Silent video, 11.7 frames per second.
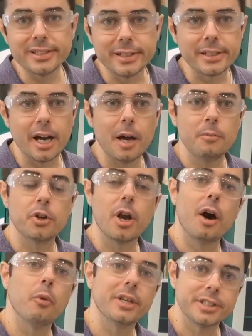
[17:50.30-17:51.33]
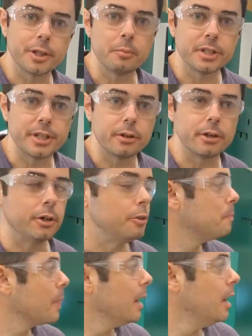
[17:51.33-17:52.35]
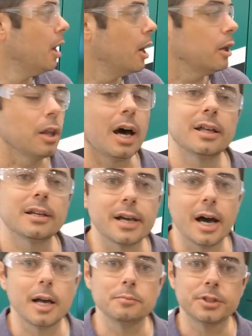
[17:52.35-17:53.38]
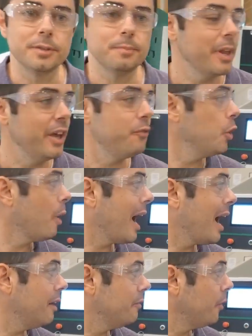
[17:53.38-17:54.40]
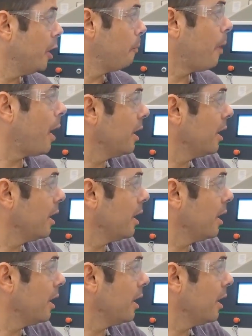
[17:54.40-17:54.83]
A lot of times, if you have a pile like I do of